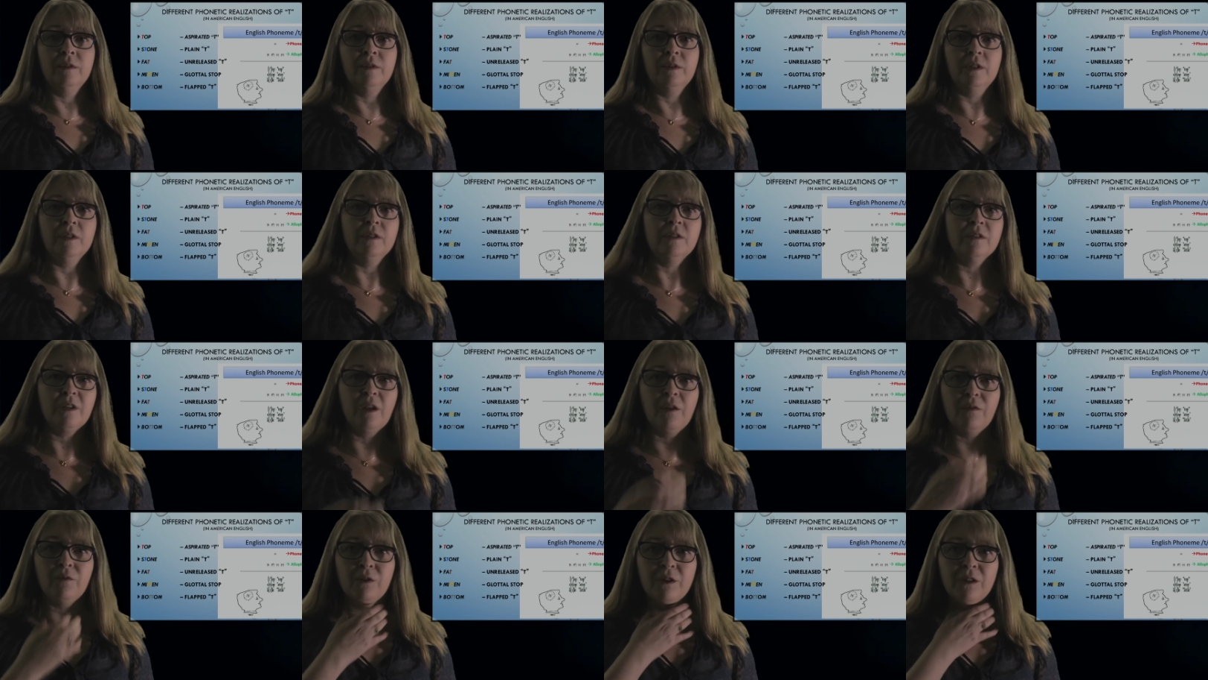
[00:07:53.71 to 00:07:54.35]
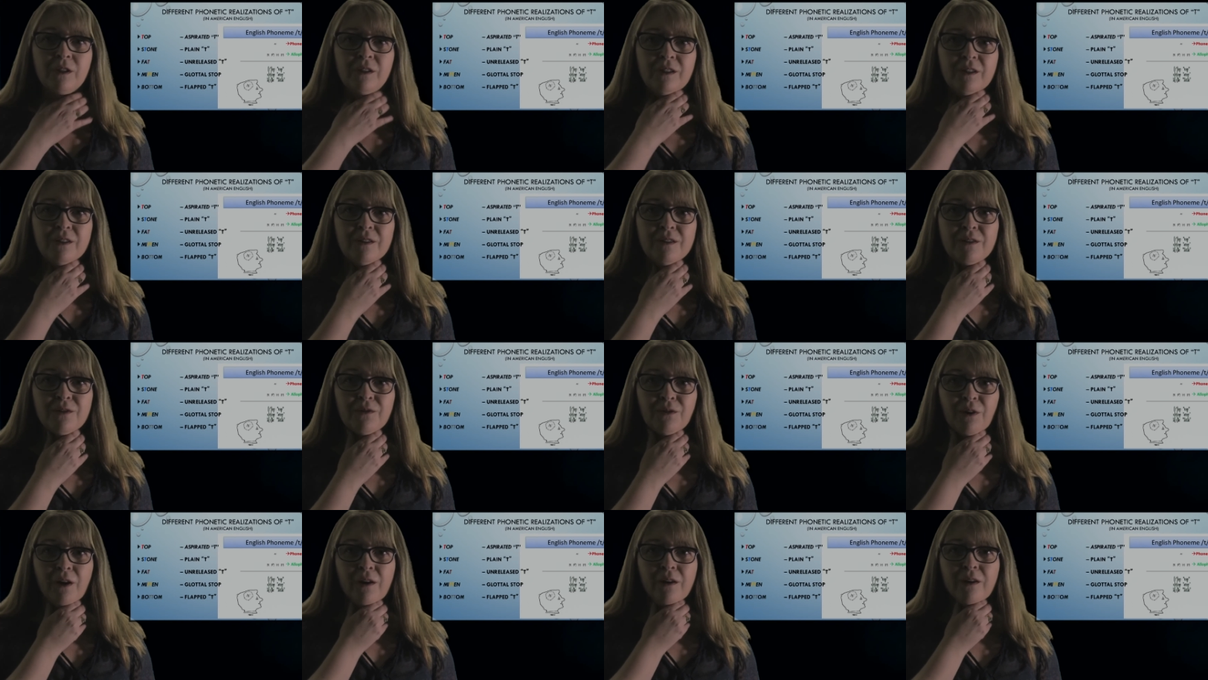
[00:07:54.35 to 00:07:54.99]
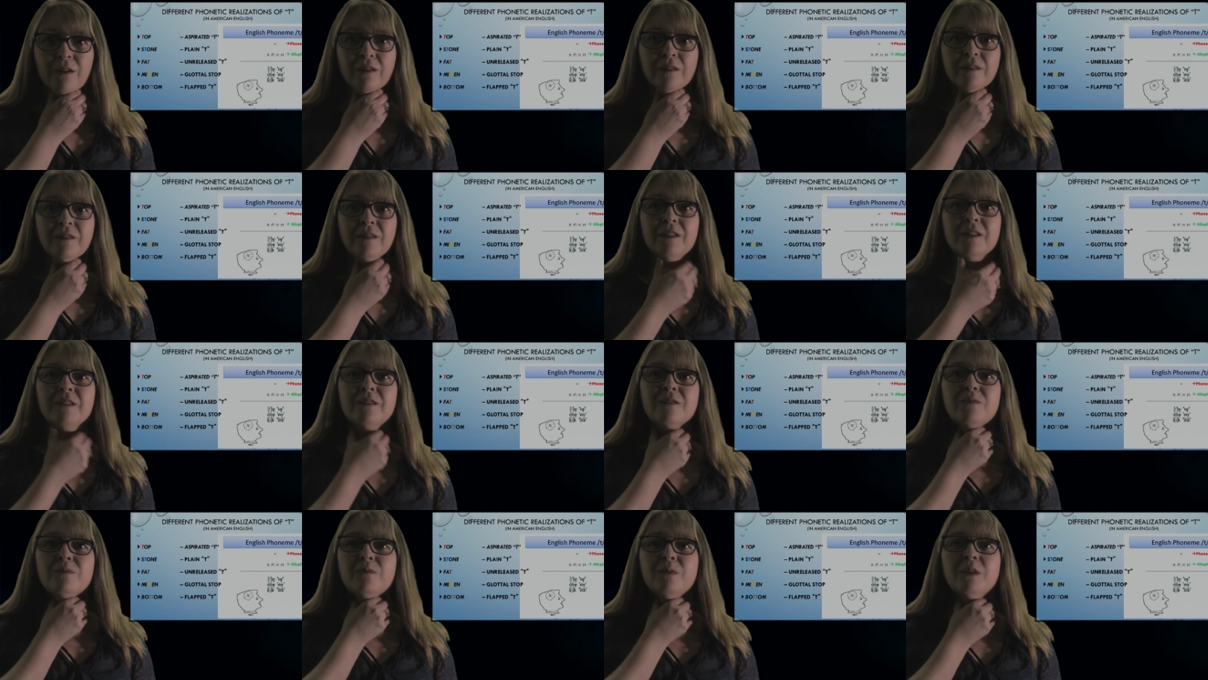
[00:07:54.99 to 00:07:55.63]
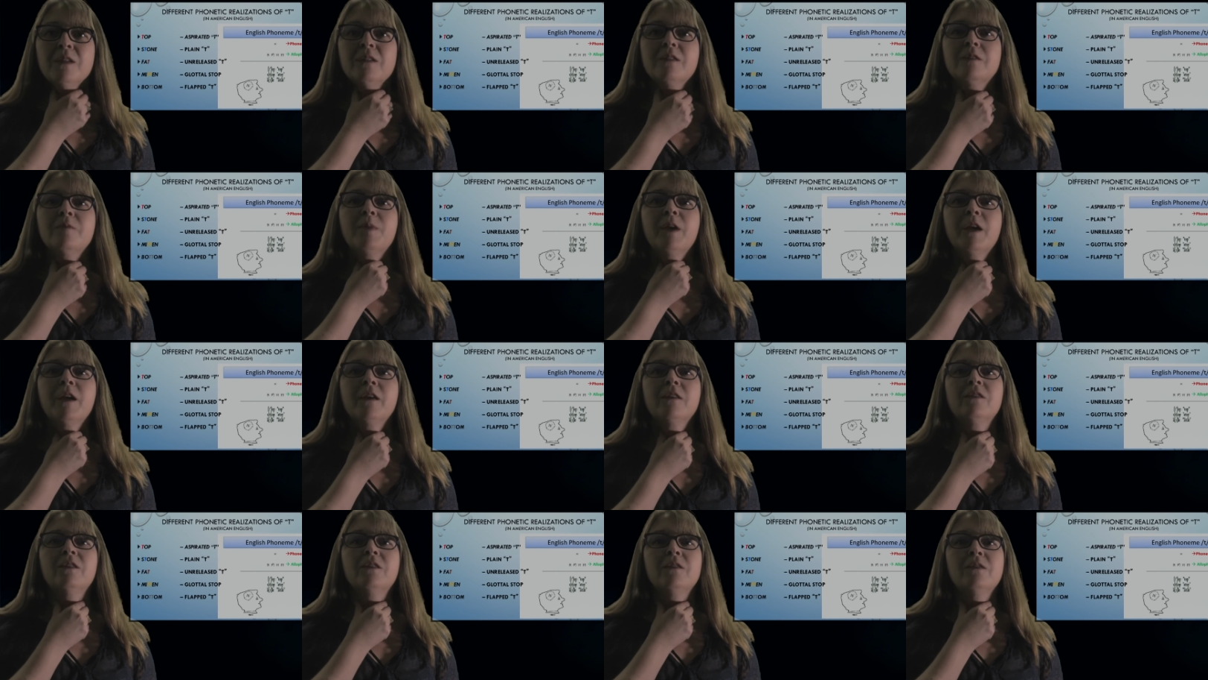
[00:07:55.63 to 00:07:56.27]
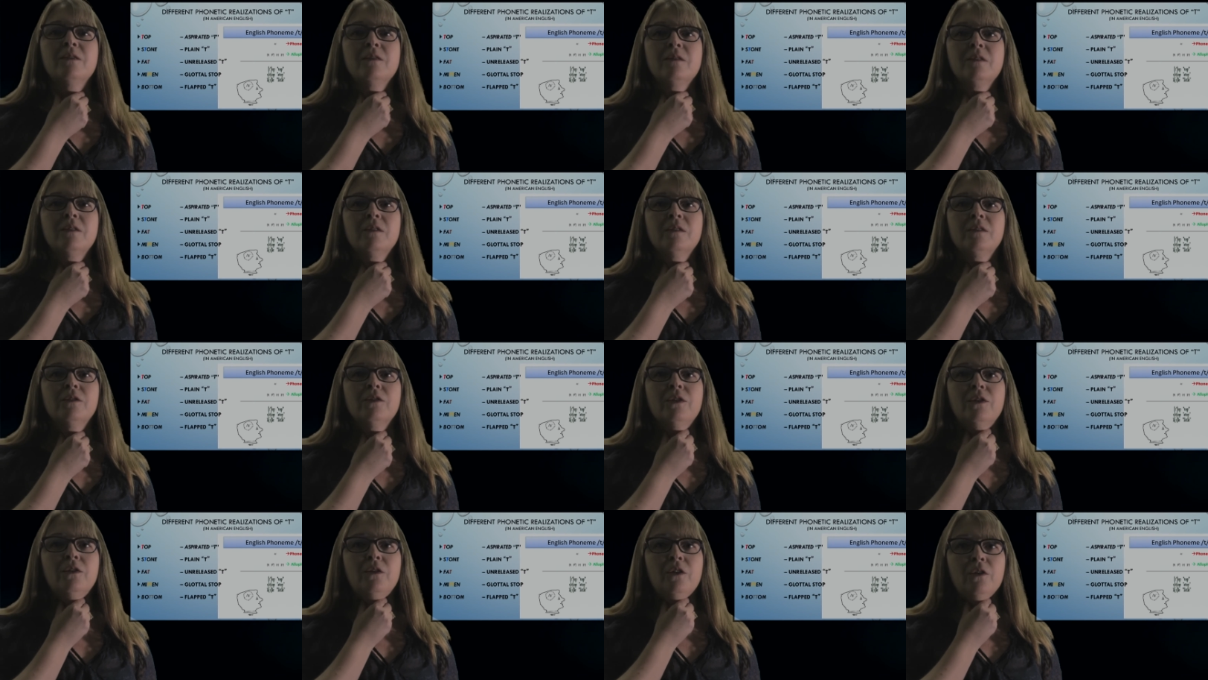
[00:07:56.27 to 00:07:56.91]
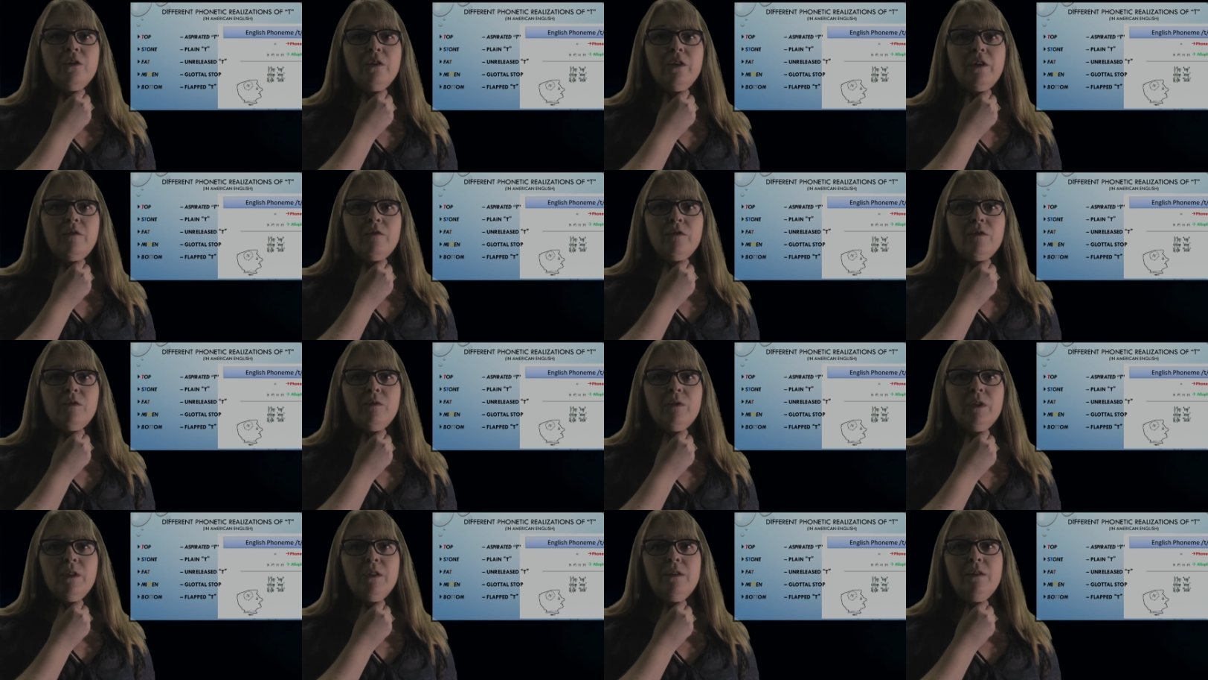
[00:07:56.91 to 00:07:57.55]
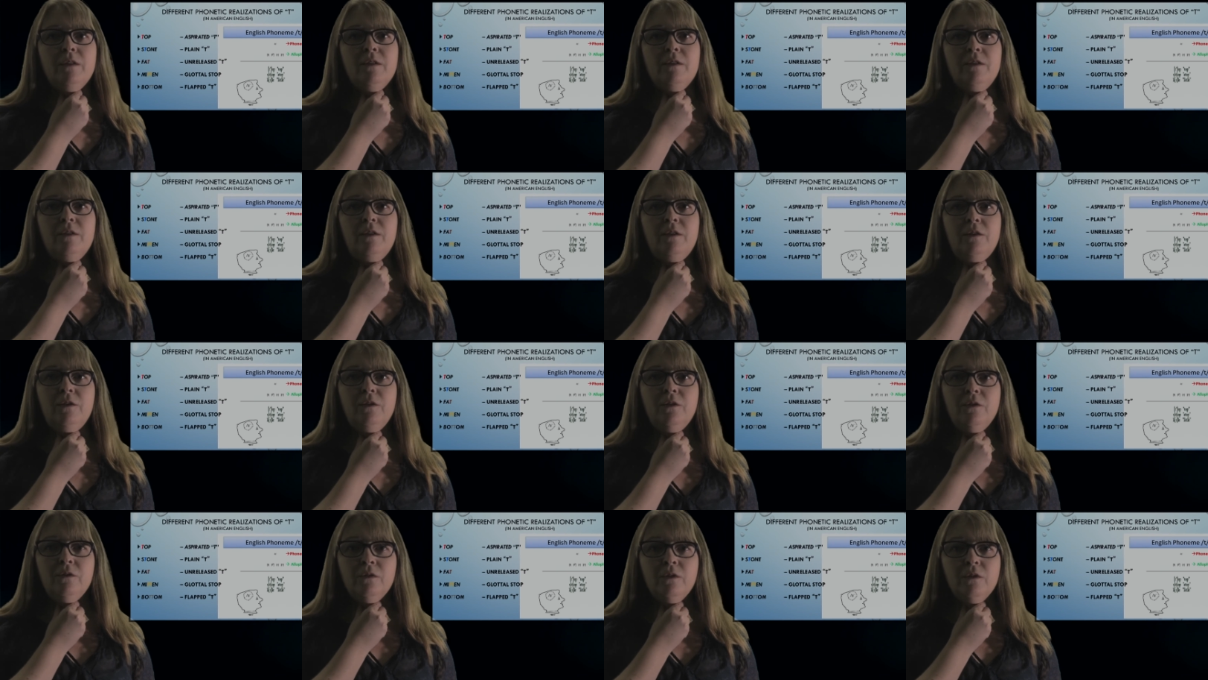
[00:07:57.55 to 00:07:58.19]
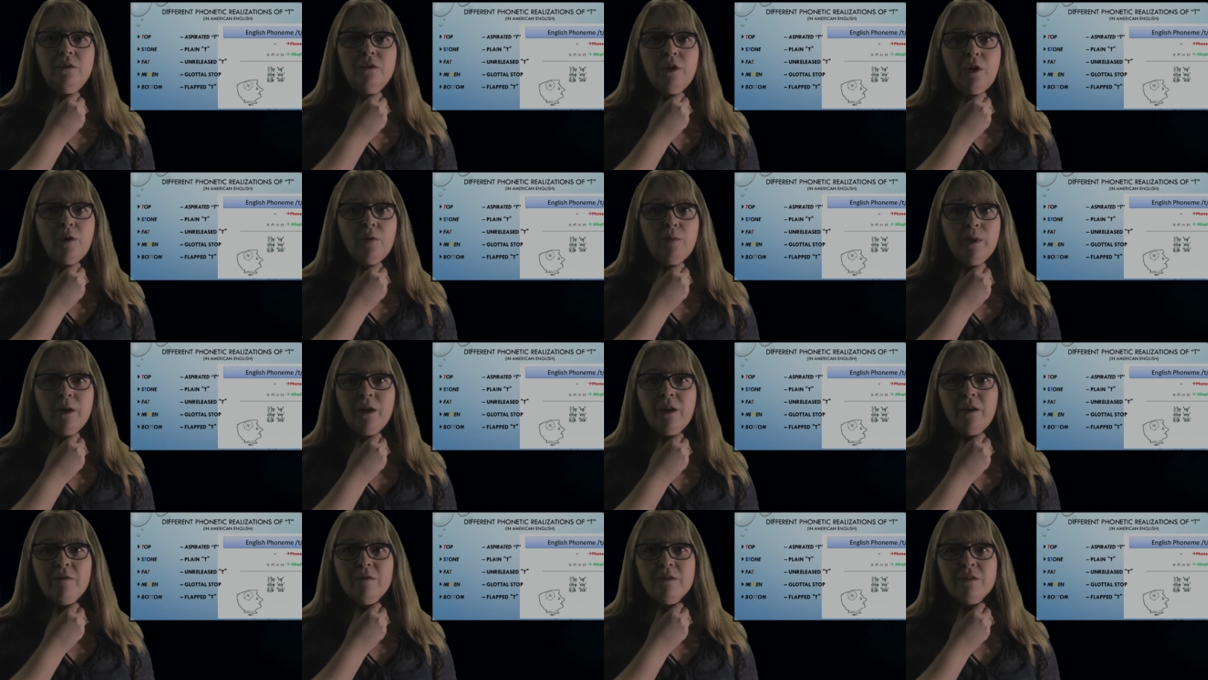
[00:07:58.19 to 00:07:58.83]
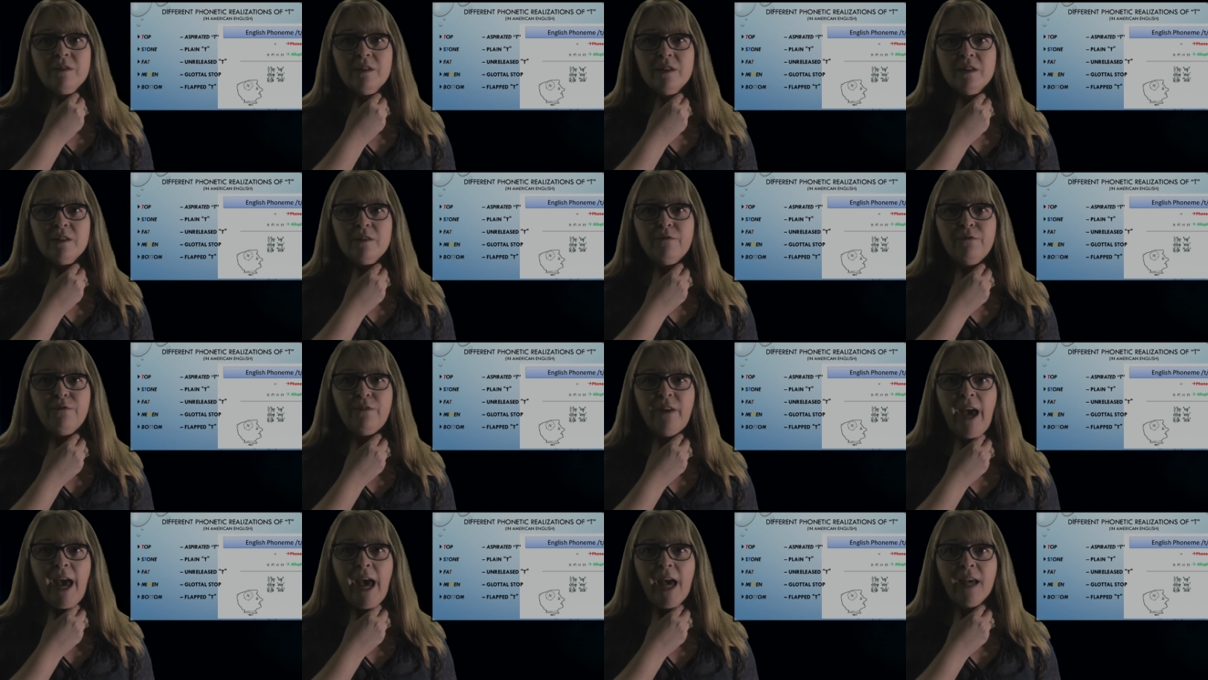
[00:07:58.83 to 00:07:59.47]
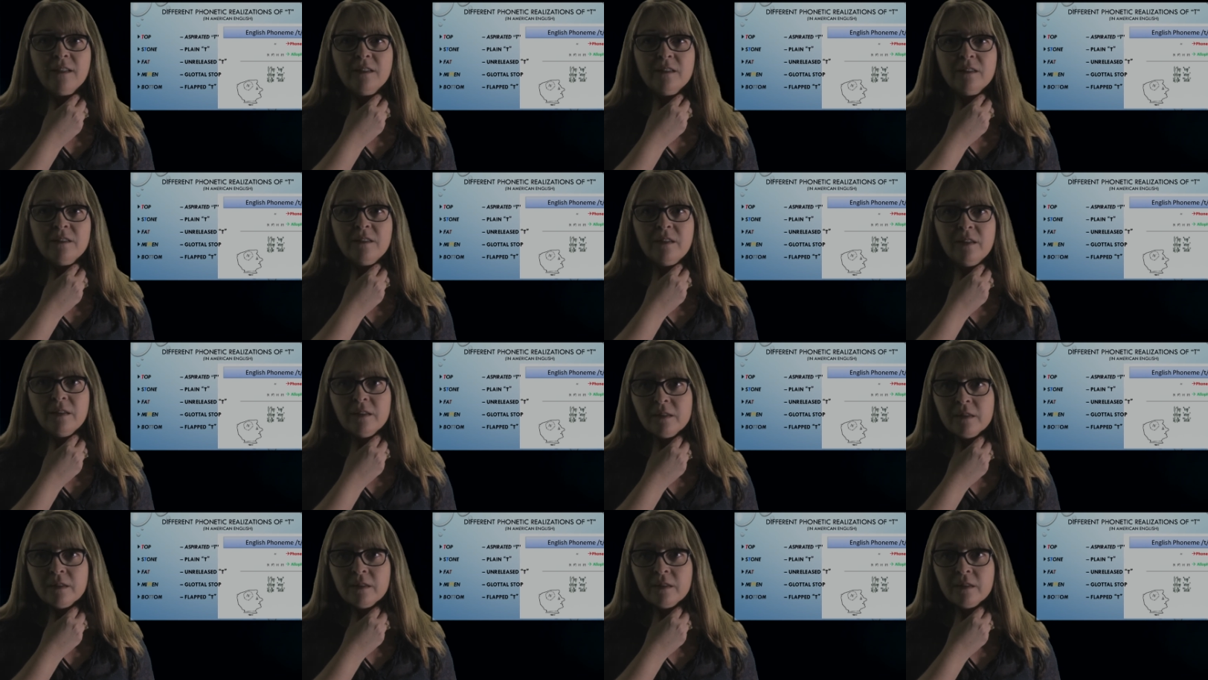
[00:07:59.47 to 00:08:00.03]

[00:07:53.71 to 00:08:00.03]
It's unreleased, right? It's back there. You don't even release it. Nobody ever says fat